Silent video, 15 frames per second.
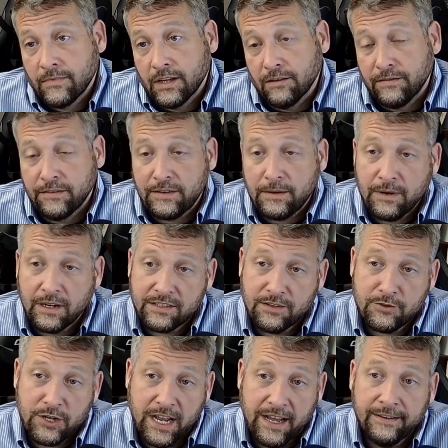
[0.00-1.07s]
They're $50 a
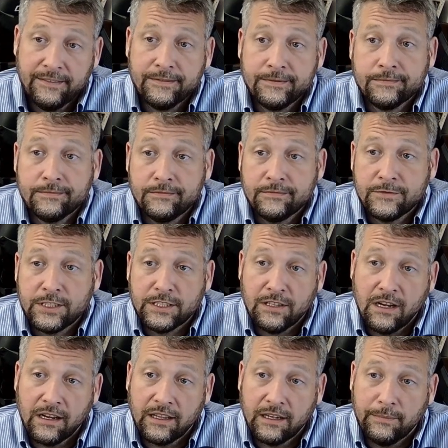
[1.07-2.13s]
shot. You're
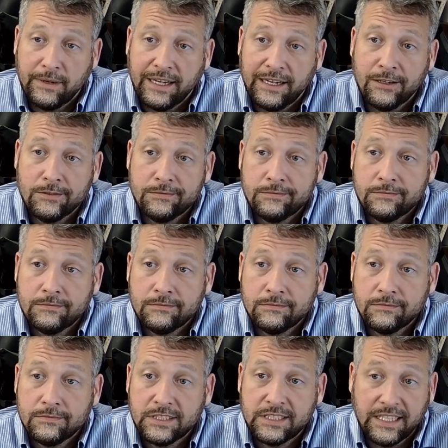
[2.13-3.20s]
talking about
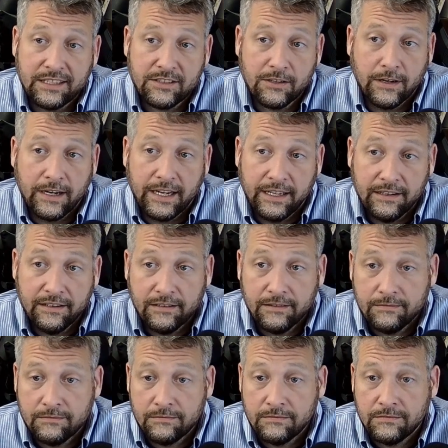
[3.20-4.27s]
$6,000,
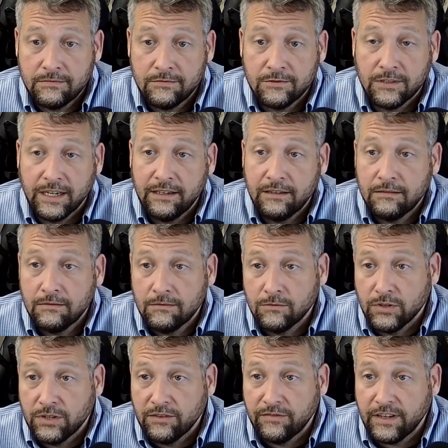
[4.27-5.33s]
right,
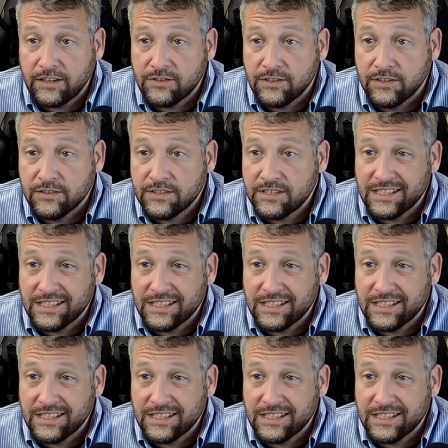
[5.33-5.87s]
worth of fixtures.